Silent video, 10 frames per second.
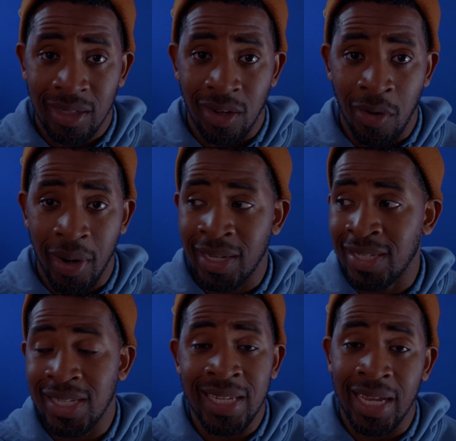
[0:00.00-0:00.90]
All right,
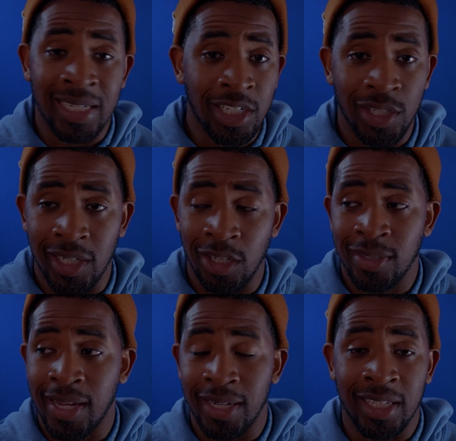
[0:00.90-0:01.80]
he's a technician. He
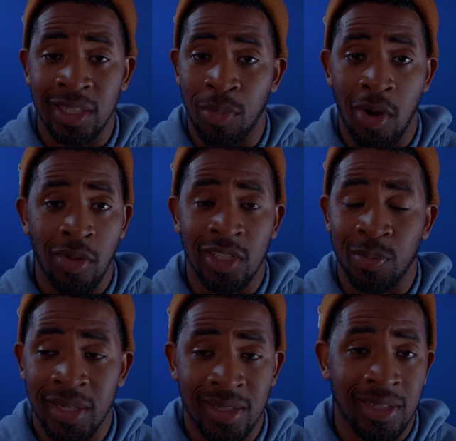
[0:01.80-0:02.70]
knows how to get the ball in
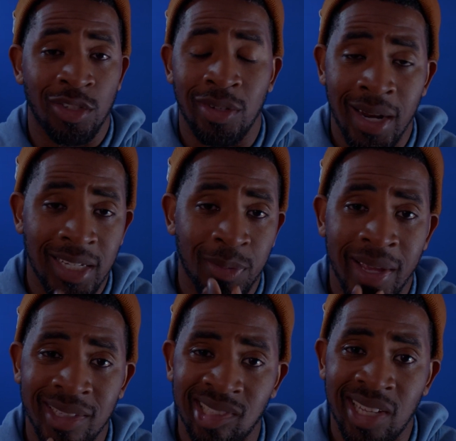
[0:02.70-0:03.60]
spaces that you're not
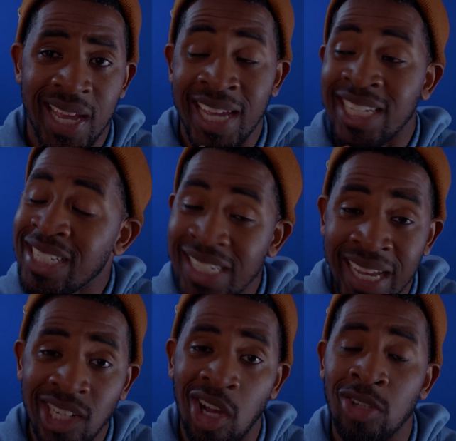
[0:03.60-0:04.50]
expecting. And
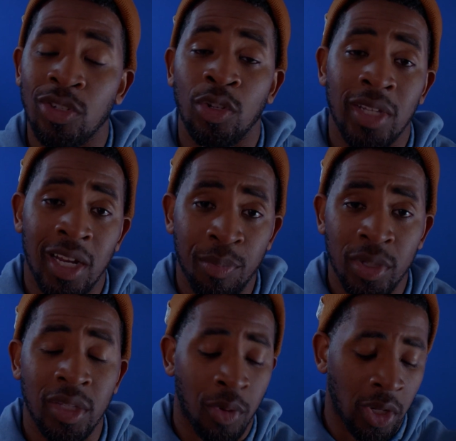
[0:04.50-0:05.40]
Indiana also knows how to
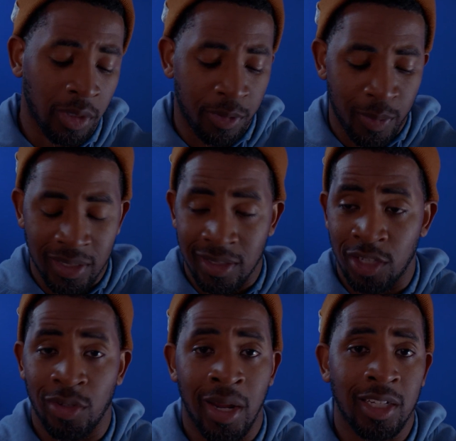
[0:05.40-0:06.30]
put the ball in spaces
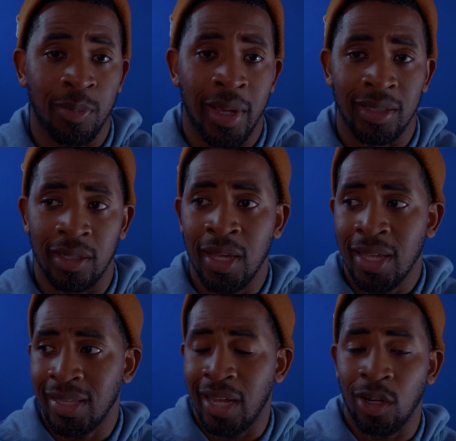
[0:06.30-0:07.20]
that you're not expecting.
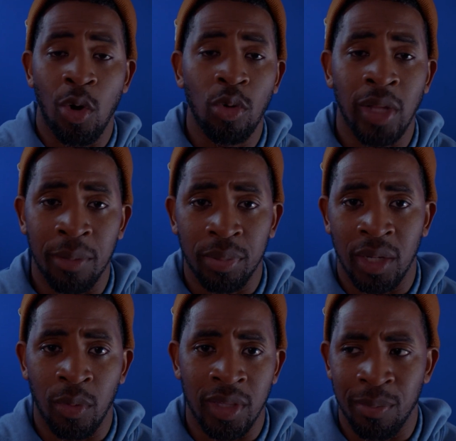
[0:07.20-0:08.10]
They had a goal line play
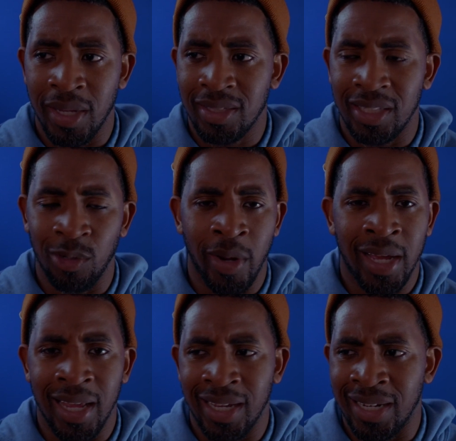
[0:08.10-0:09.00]
where they basically
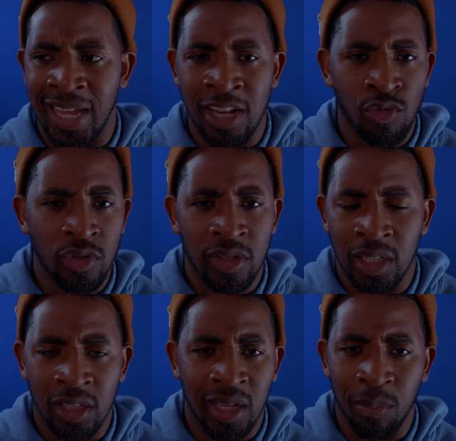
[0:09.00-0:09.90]
ran like an interesting
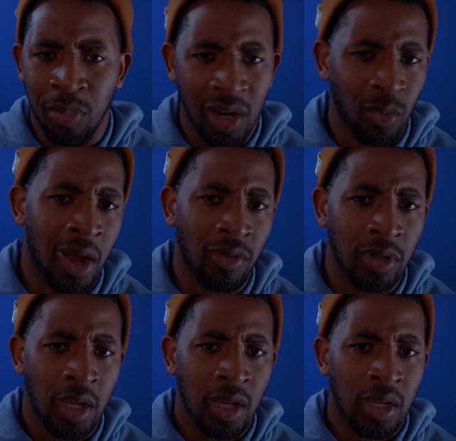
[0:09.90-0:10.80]
looking pick route,
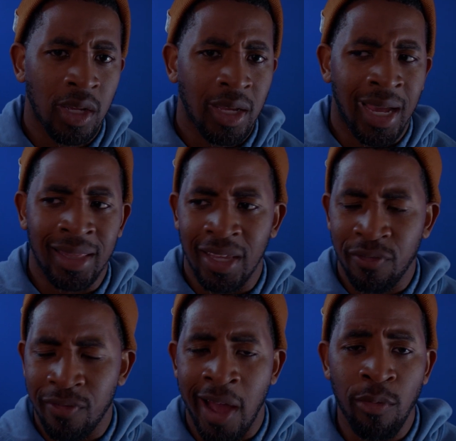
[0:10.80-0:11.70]
and they
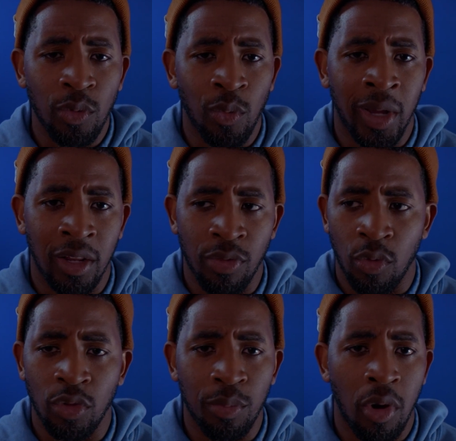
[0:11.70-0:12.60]
found a way to
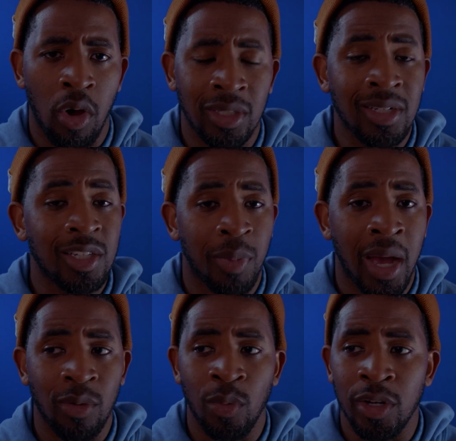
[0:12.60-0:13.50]
throw the ball in a
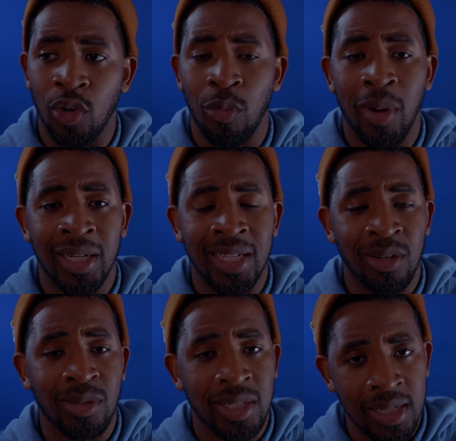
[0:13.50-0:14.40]
spot where nobody
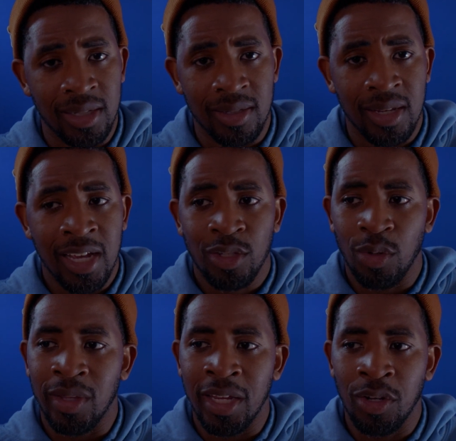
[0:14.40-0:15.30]
else is.
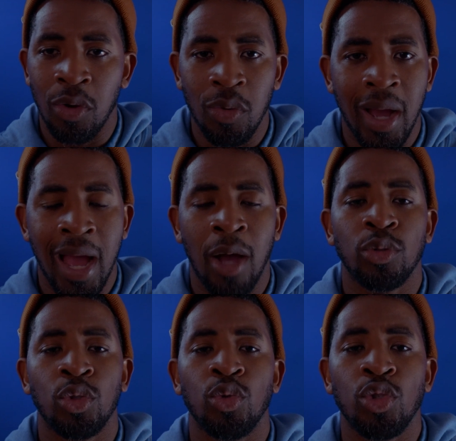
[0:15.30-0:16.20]
So they know how
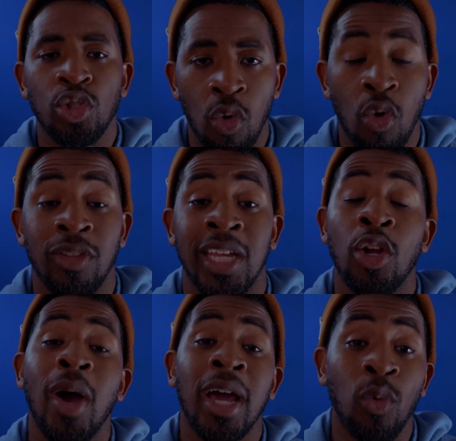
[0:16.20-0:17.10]
to score. They
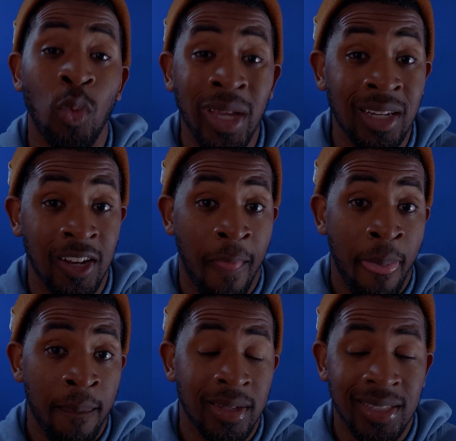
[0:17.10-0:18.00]
know how to win.
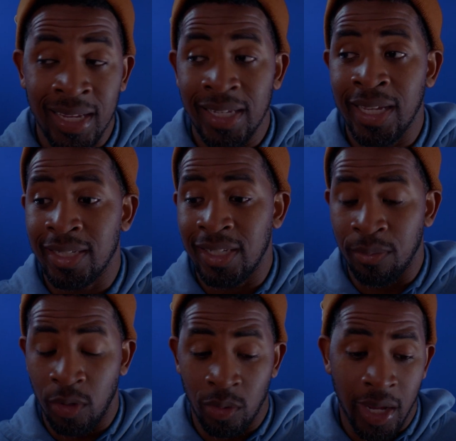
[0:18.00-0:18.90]
This Indiana
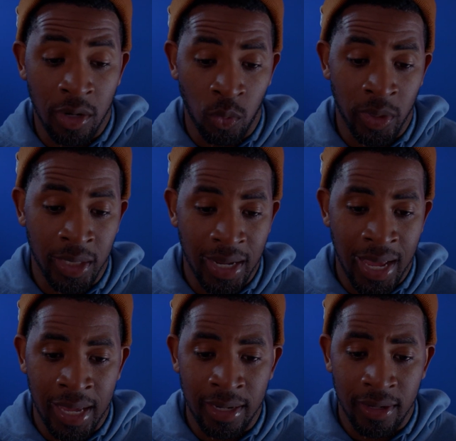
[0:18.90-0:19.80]
team knows how to win,
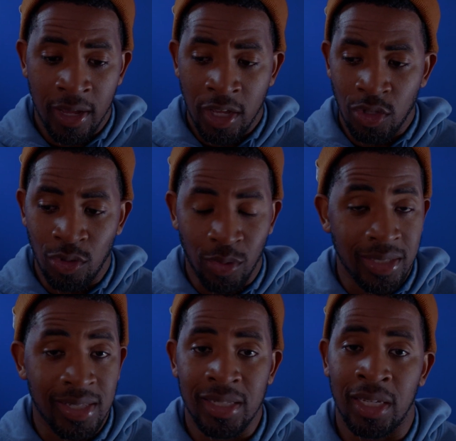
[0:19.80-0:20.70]
and you
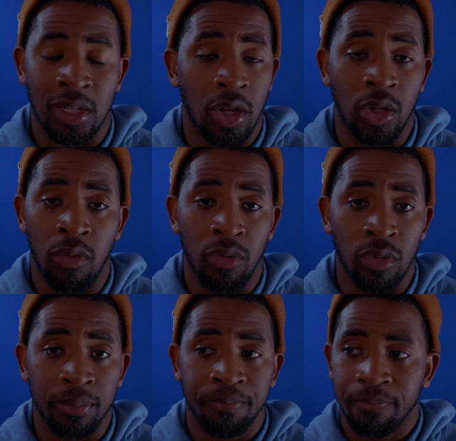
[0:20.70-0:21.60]
can see it all over
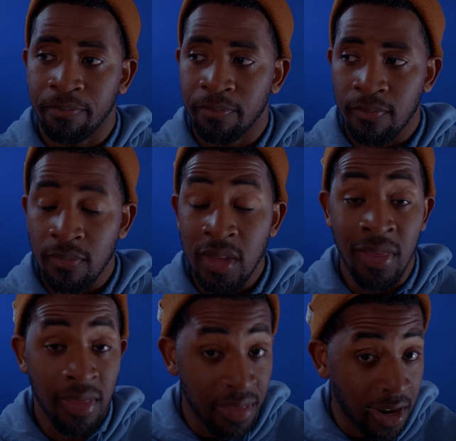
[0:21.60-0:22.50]

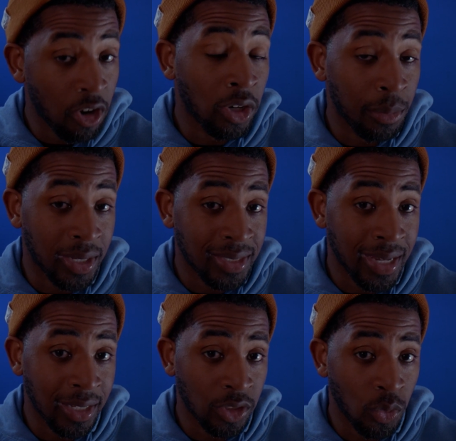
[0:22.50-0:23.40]
them. They're going to be
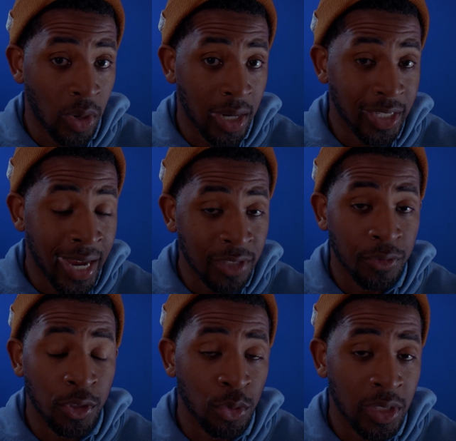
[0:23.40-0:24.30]
exciting to watch. As
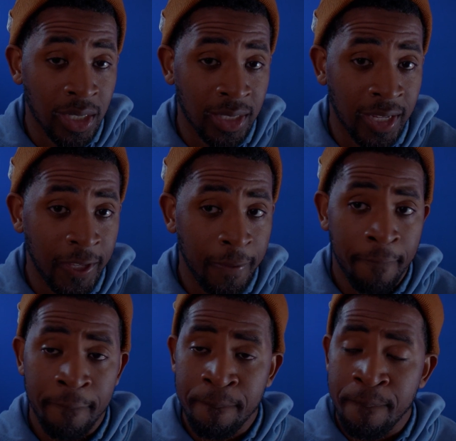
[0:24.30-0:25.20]
for UCLA,
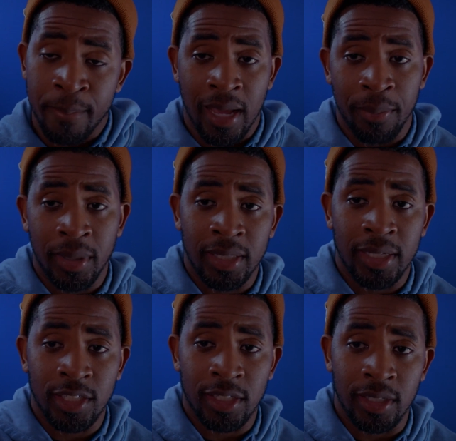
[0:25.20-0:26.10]
I mean,
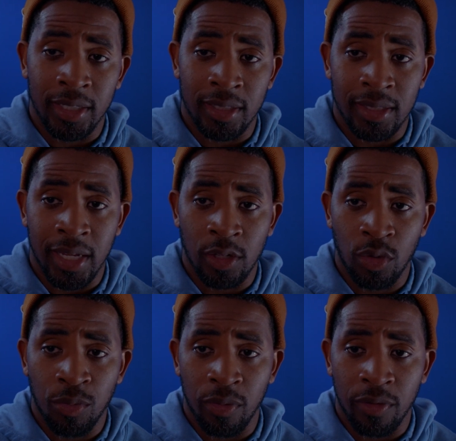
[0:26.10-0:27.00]
let's just look at the
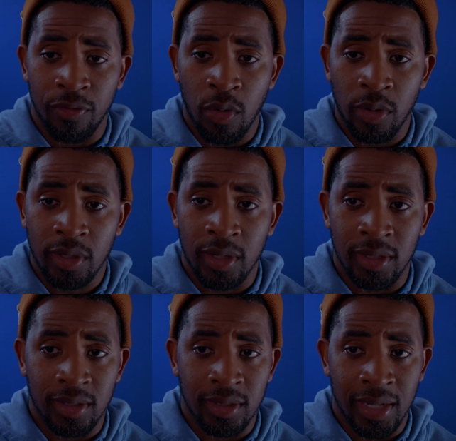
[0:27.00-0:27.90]
schedule moving forward
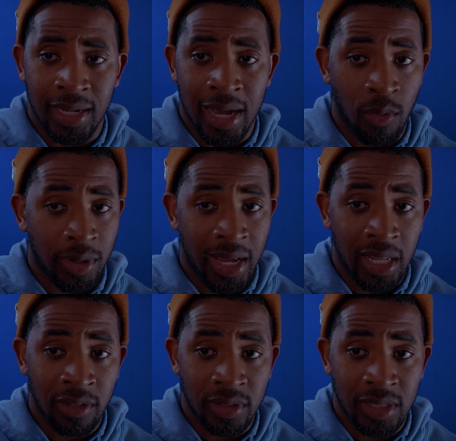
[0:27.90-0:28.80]
because they got one
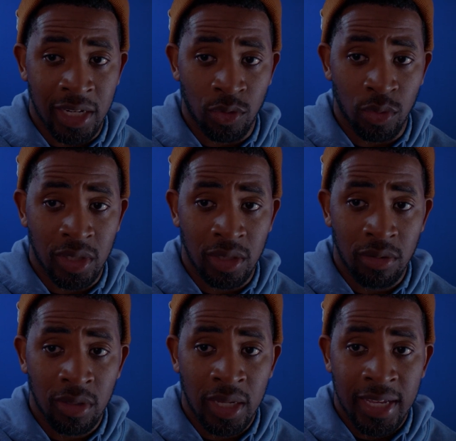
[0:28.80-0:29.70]
hell of a schedule
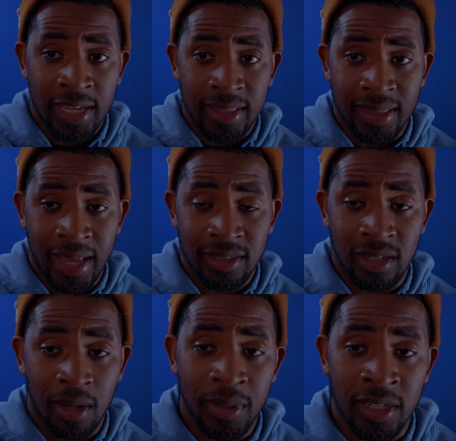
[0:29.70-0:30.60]
still. Next
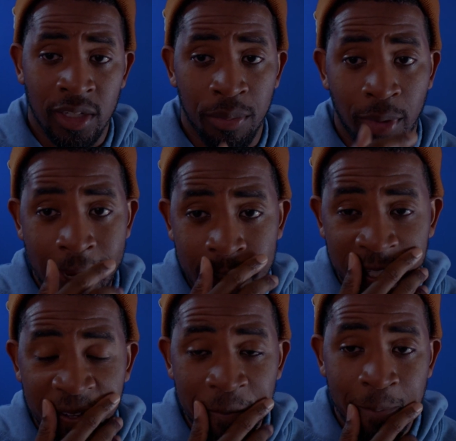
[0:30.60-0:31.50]
up is
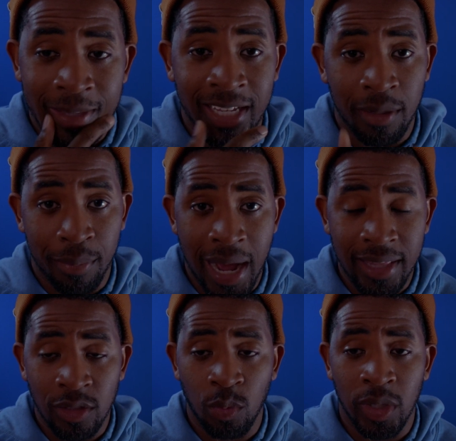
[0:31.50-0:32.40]
Nebraska. They get a bye
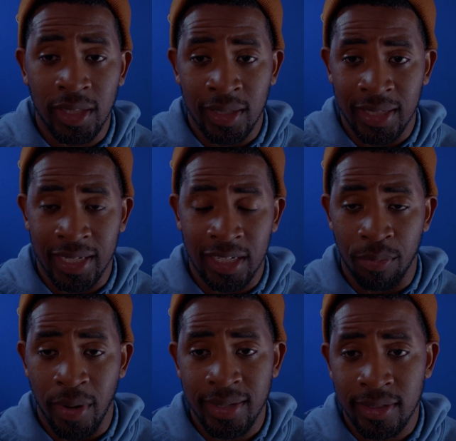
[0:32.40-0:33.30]
this week. Then they get
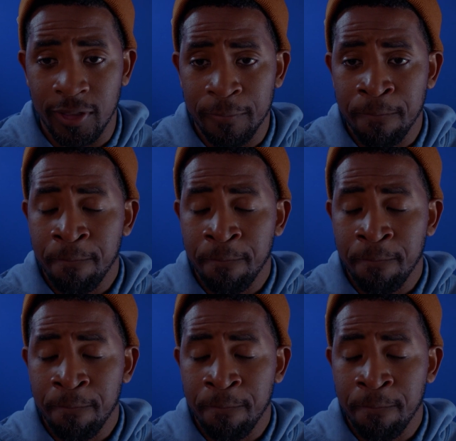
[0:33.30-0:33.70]
Nebraska.